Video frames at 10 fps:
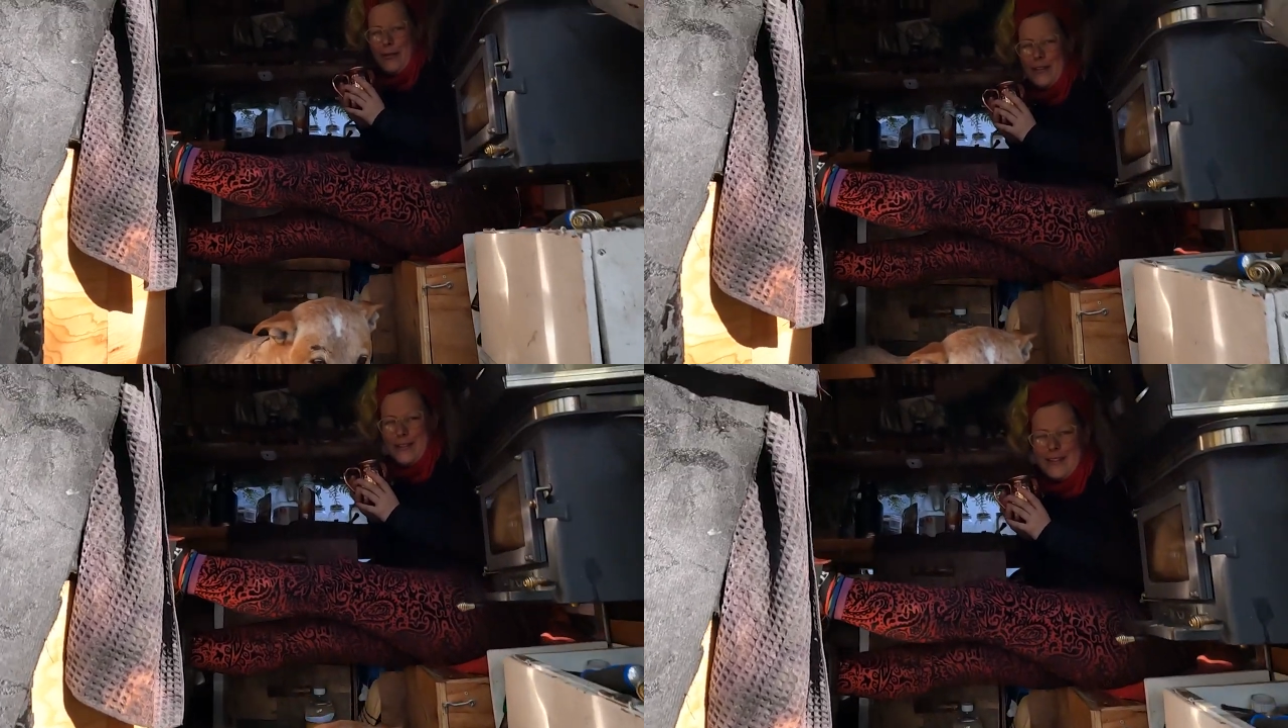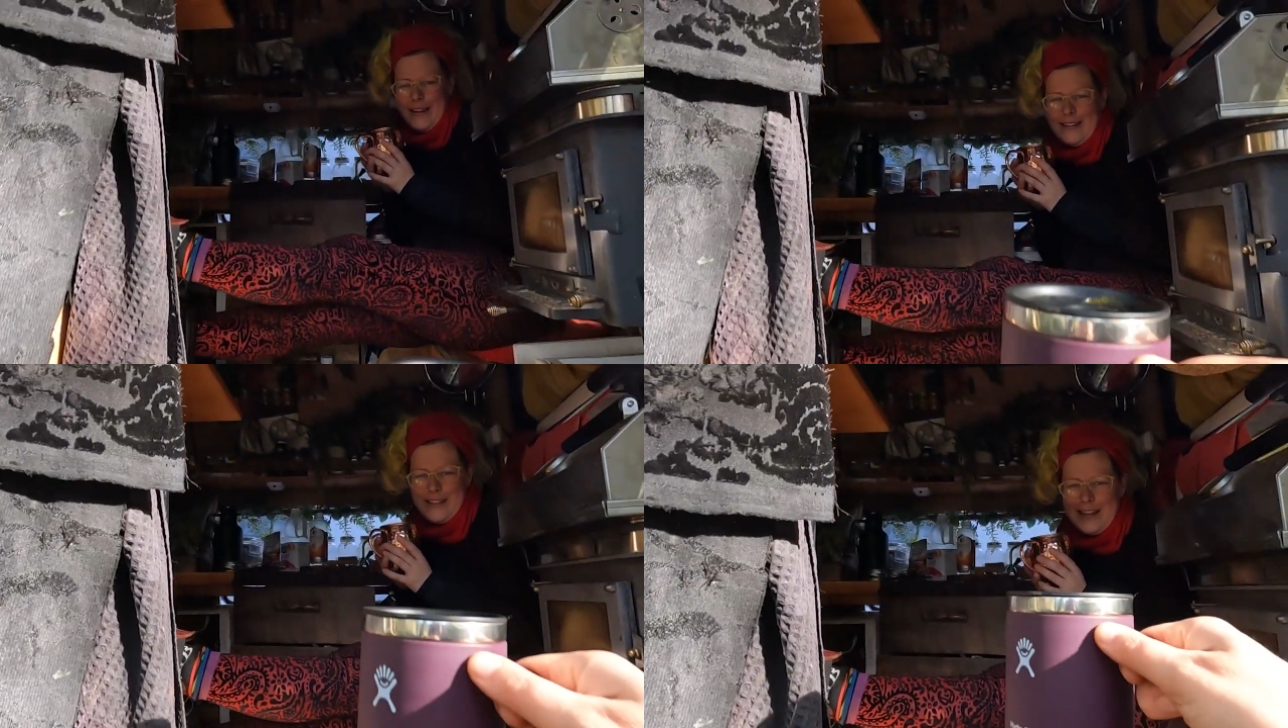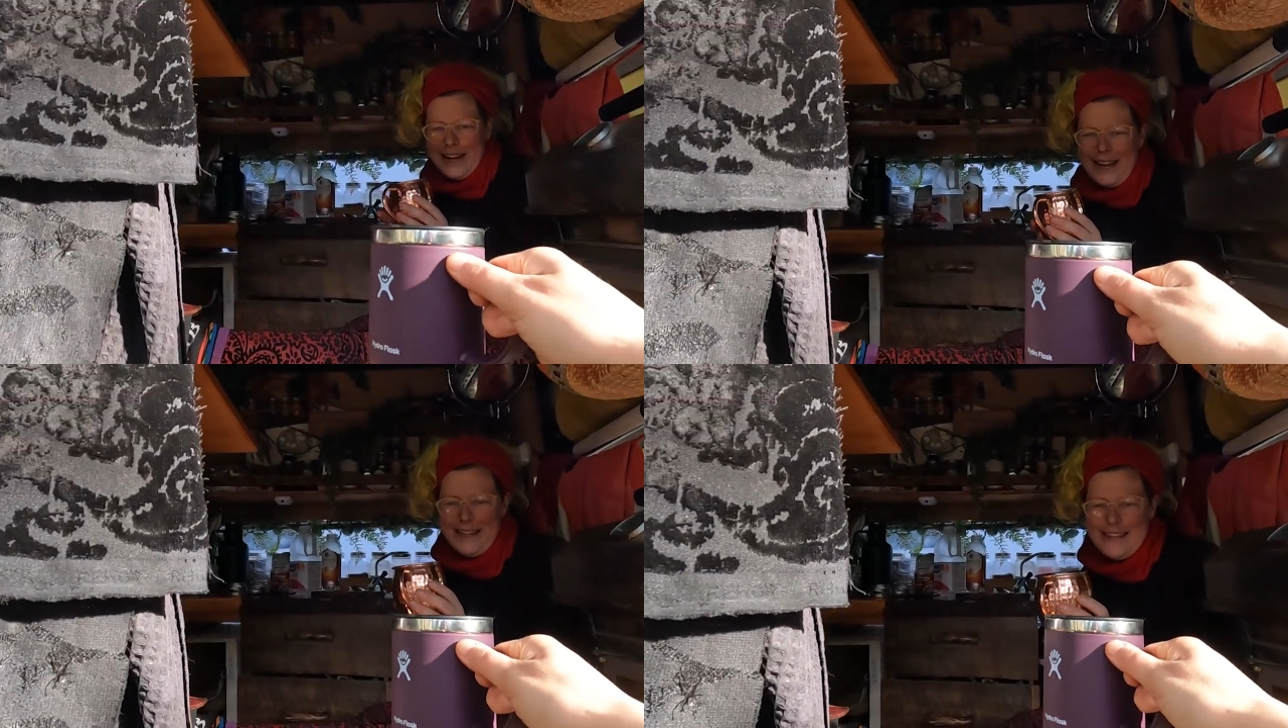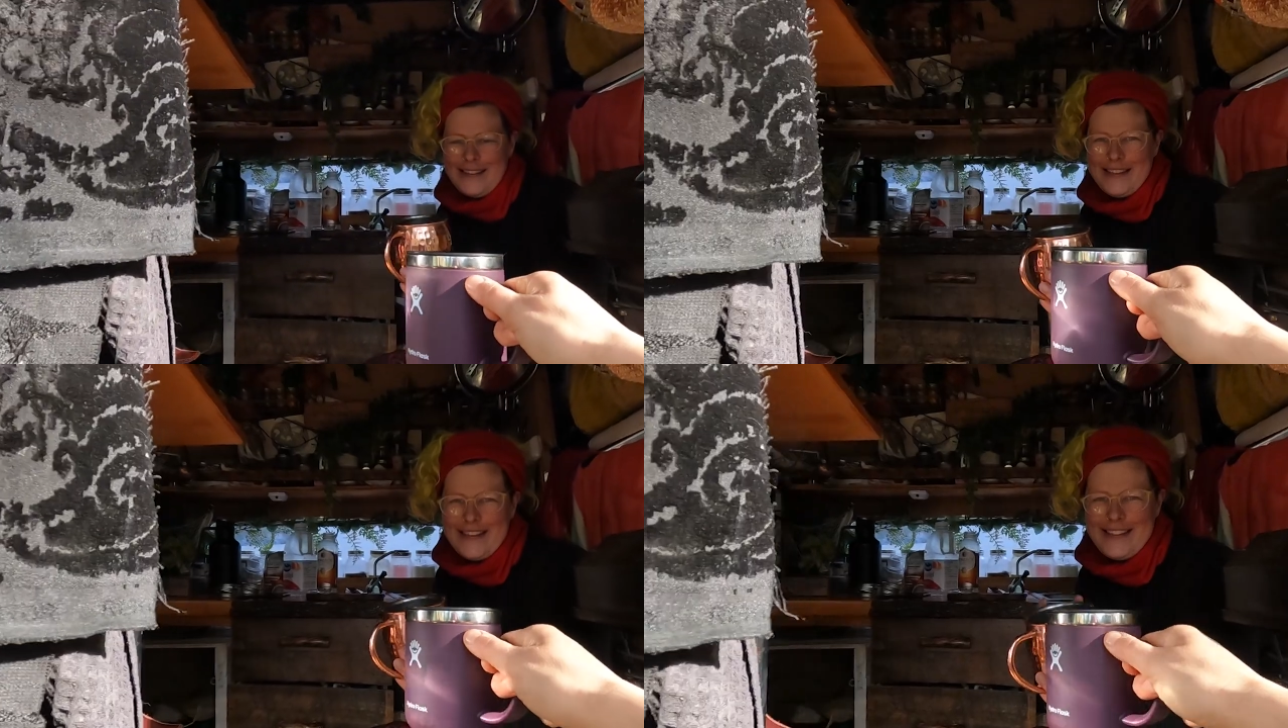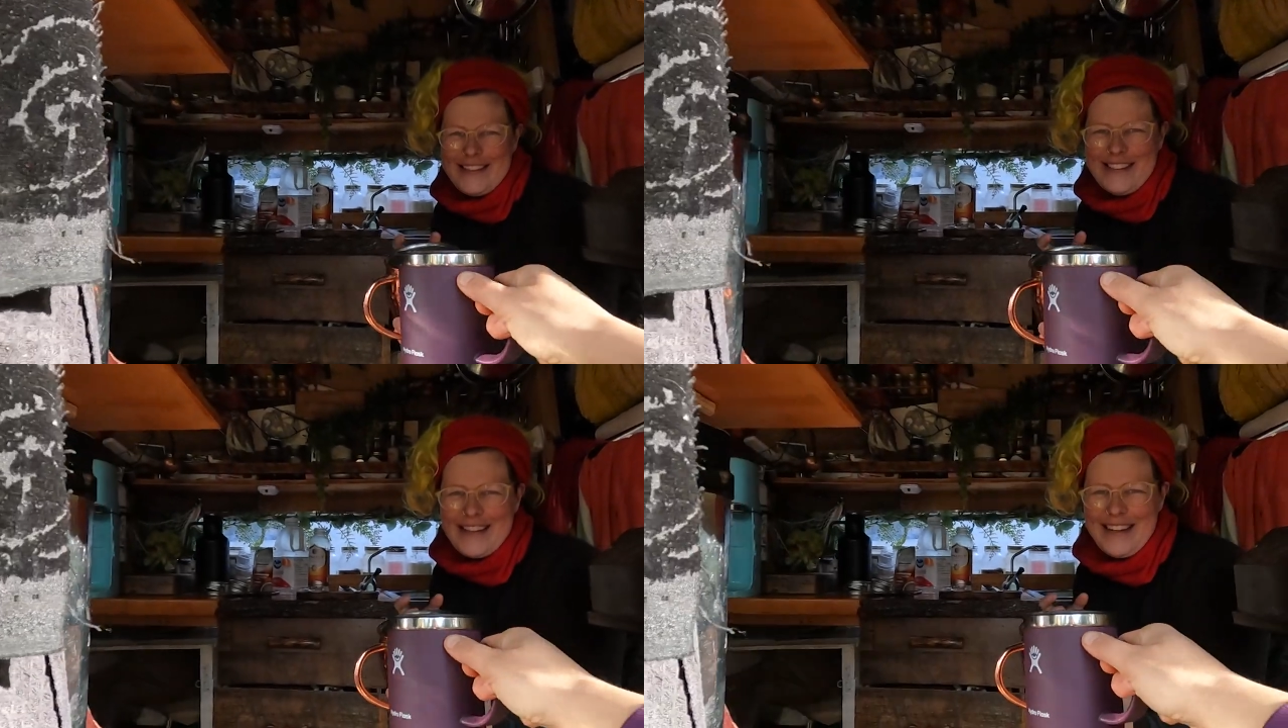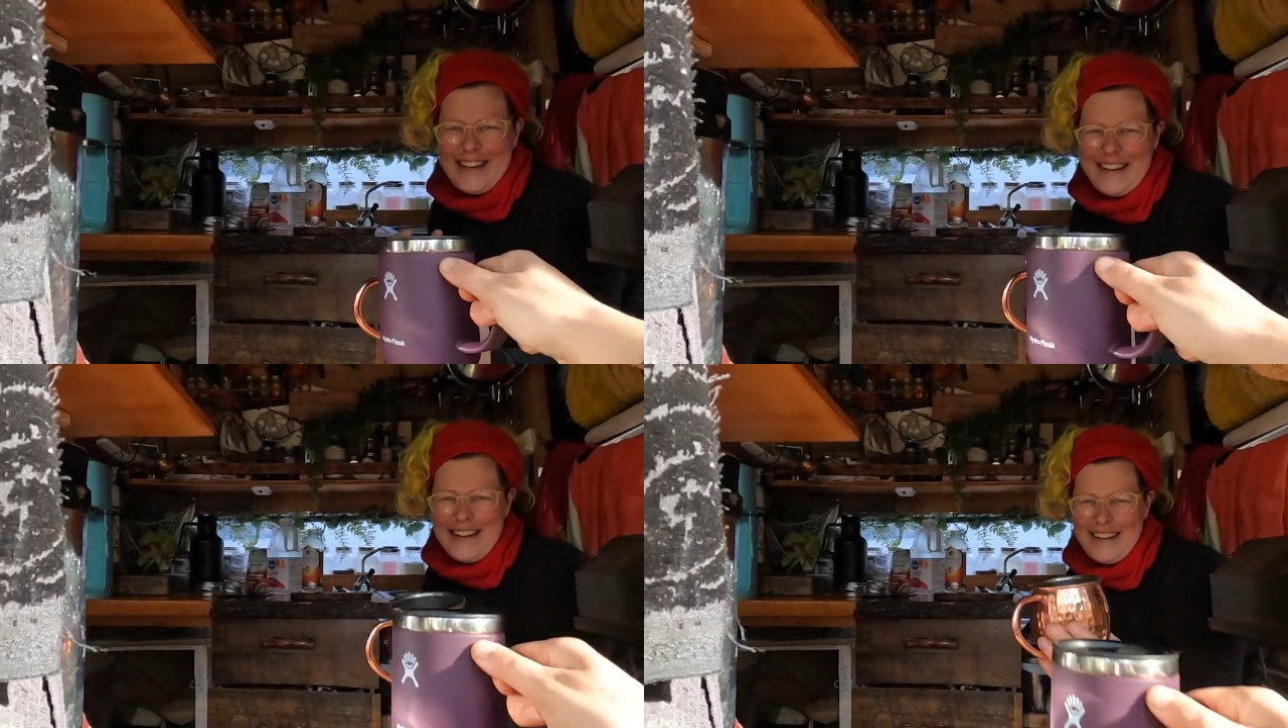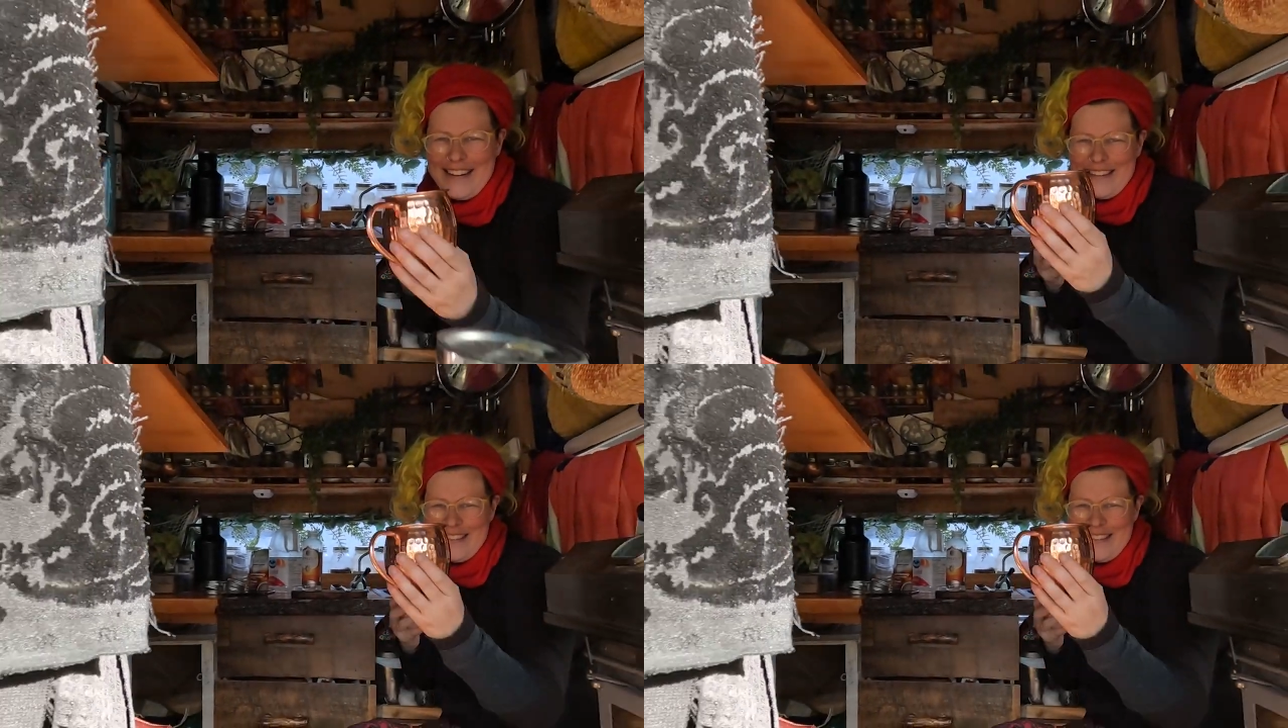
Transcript: with the sunshine. Cheers.